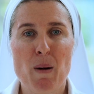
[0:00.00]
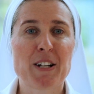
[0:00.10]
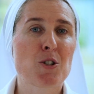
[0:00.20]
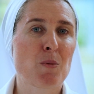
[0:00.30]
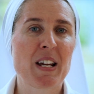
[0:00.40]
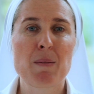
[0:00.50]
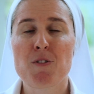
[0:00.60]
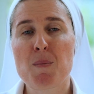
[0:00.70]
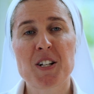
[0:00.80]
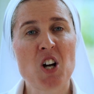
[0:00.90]
My dream
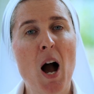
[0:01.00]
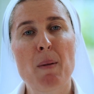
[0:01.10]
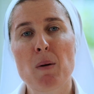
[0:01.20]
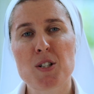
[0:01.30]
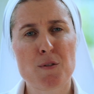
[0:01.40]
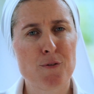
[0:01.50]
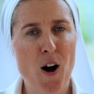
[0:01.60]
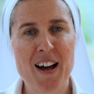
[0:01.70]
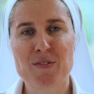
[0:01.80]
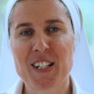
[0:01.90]
from the time I was
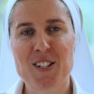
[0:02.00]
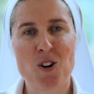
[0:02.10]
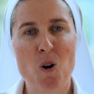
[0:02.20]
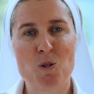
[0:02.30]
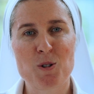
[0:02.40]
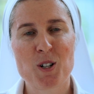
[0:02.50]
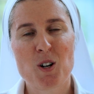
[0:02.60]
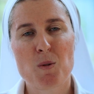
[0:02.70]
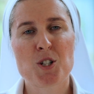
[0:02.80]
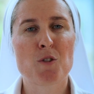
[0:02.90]
5 years old
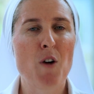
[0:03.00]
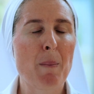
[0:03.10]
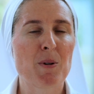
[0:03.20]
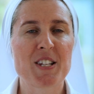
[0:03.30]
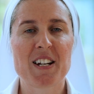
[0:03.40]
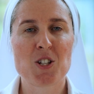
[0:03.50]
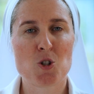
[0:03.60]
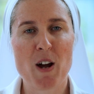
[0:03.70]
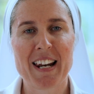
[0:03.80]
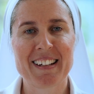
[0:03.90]
was to represent
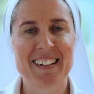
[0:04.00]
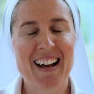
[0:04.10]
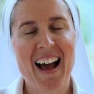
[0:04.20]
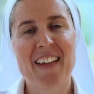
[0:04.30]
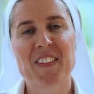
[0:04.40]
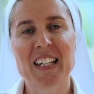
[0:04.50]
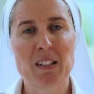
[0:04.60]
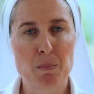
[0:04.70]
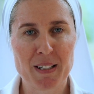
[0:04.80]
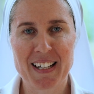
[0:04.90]
Australia at the
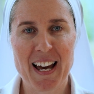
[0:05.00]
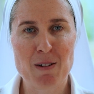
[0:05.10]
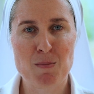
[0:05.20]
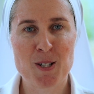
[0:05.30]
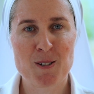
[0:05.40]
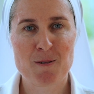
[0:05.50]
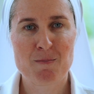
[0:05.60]
Olympic Games.